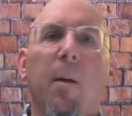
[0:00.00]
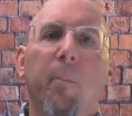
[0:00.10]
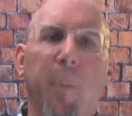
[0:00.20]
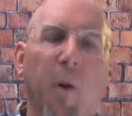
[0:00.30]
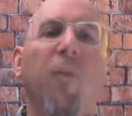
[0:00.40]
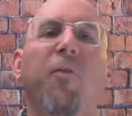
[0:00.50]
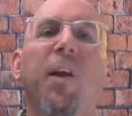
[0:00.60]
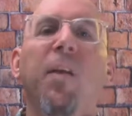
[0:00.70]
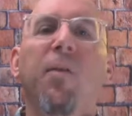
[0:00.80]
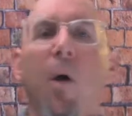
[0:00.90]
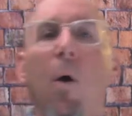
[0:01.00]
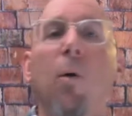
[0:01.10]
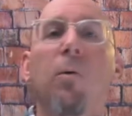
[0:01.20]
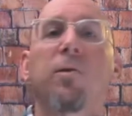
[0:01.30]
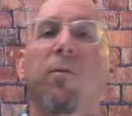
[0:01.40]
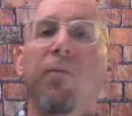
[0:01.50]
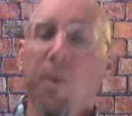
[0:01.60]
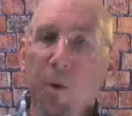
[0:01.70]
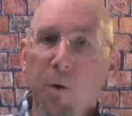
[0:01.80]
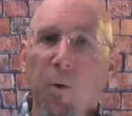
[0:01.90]
birthed in those of
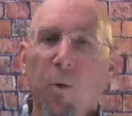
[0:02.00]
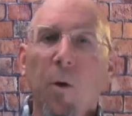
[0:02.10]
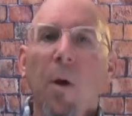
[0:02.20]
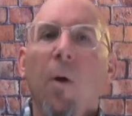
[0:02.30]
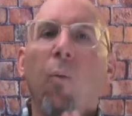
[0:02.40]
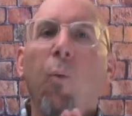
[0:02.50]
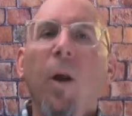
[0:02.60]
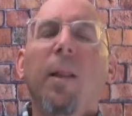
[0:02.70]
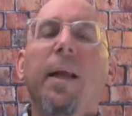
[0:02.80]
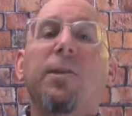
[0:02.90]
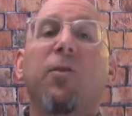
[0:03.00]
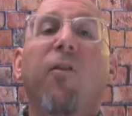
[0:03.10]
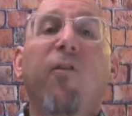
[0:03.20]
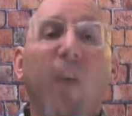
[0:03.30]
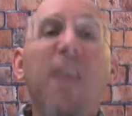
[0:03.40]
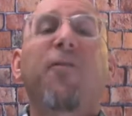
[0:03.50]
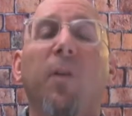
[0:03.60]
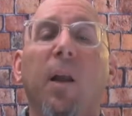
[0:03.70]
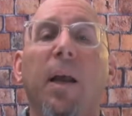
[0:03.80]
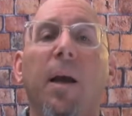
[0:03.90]
you willing to
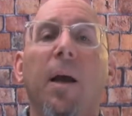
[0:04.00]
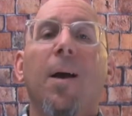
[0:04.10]
faithfully